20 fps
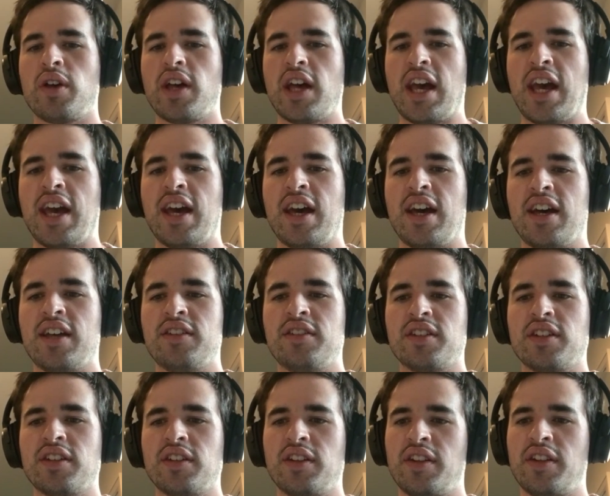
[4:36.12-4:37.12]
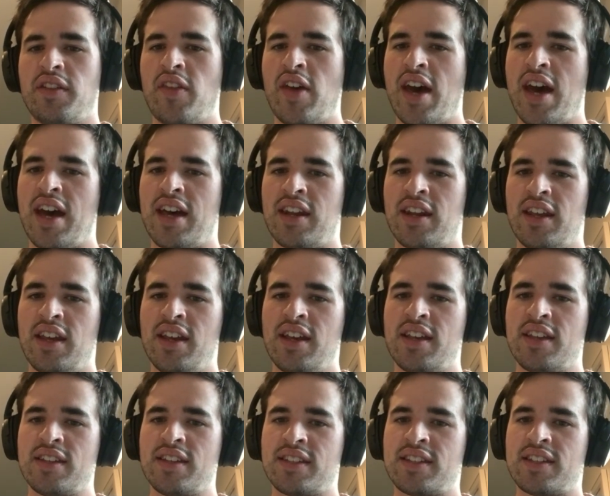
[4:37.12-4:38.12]
And that
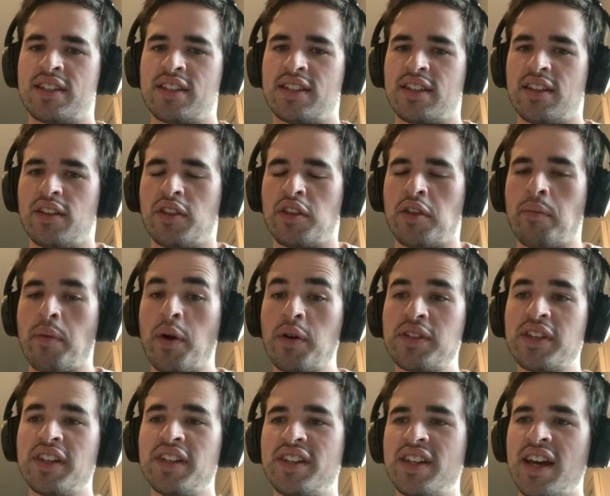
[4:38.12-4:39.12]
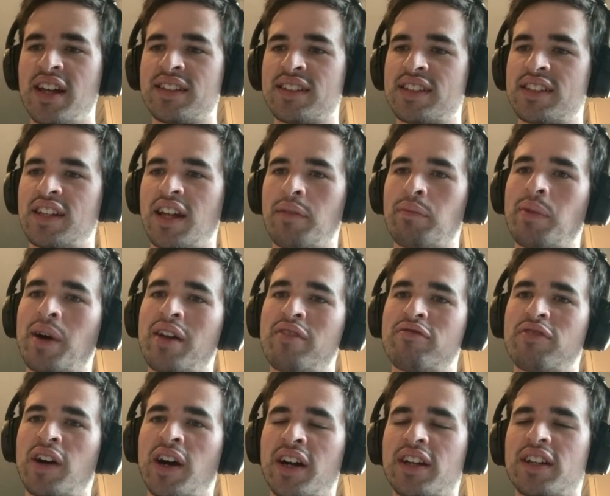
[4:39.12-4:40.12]
is the most intense step by
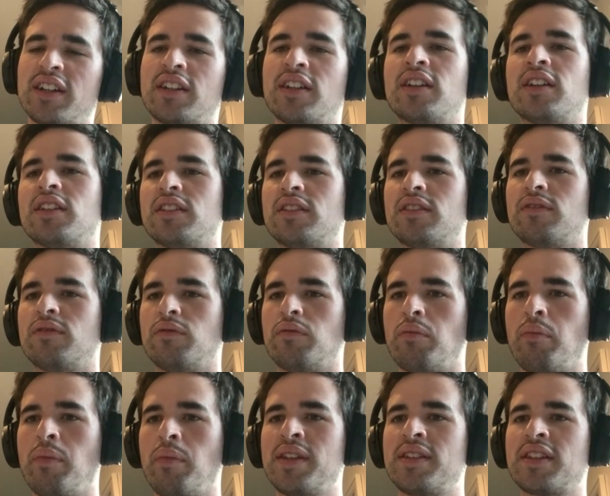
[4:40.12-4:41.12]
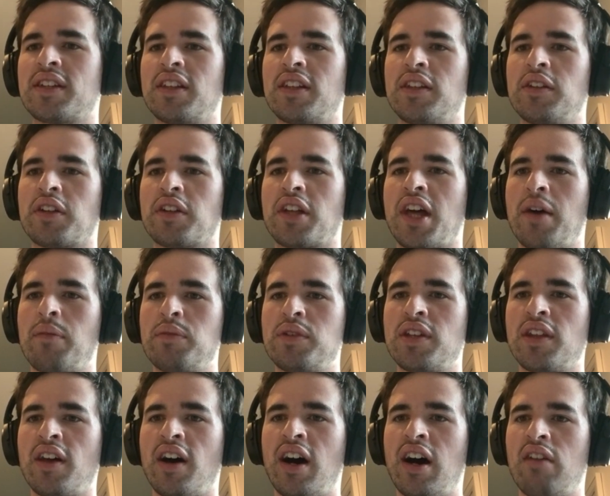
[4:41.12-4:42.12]
far. Basically, you'll come to
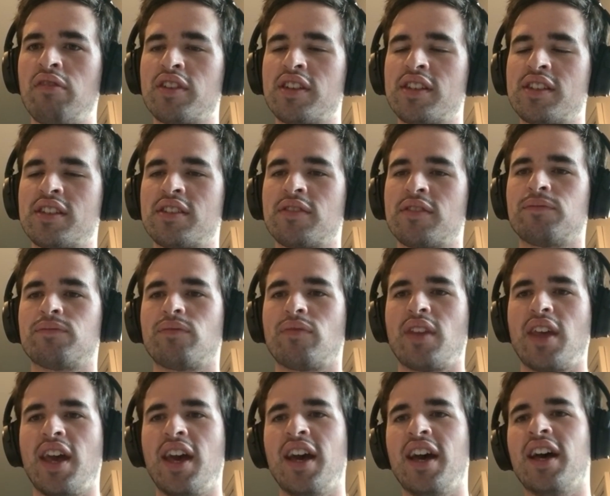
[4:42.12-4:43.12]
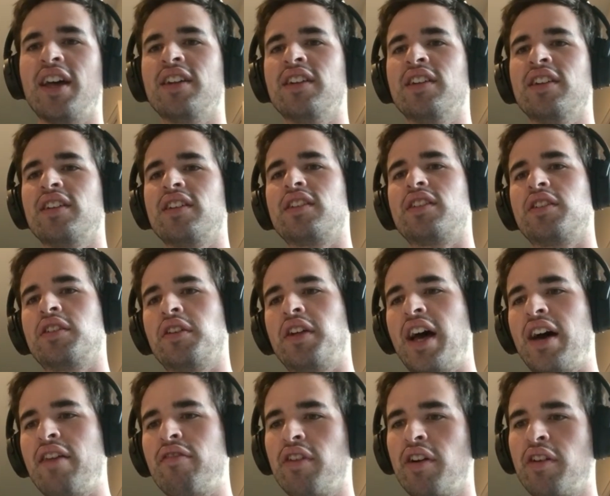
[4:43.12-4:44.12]
the office and you'll
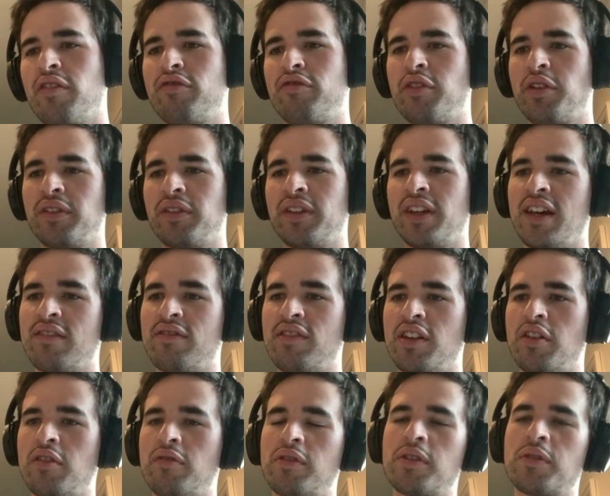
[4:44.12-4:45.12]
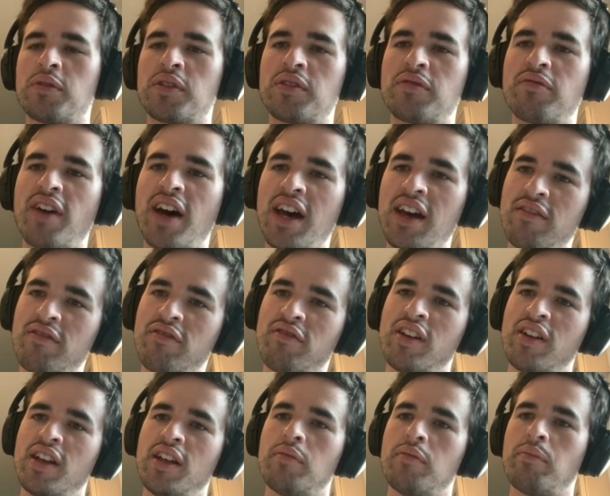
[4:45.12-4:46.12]
have a full day of interviews, 5
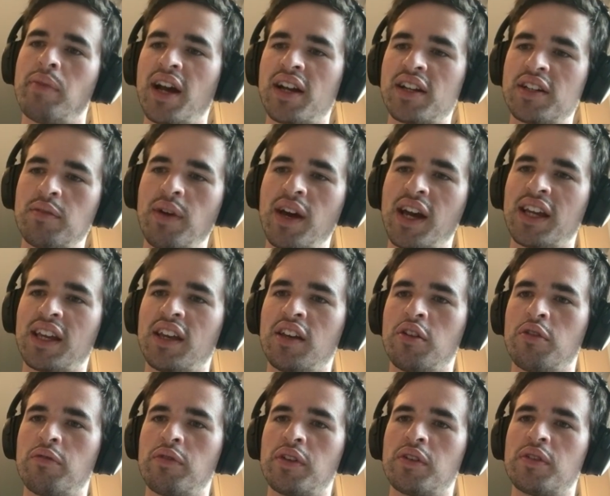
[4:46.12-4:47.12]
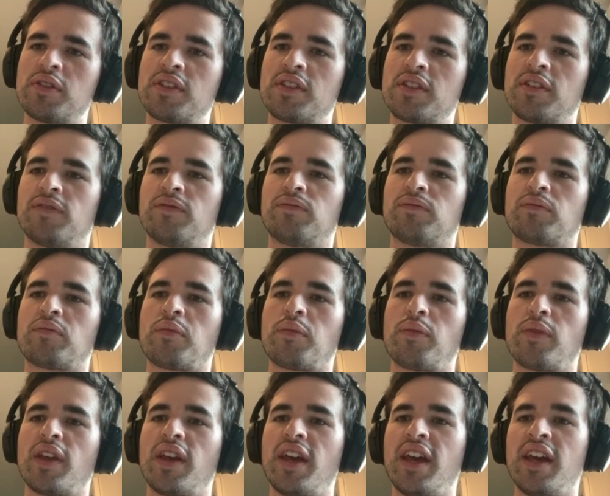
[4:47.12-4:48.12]
back-to-back interviews,
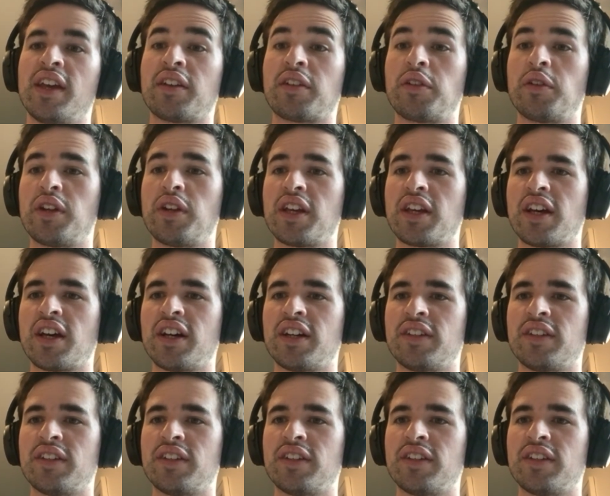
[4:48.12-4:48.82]
including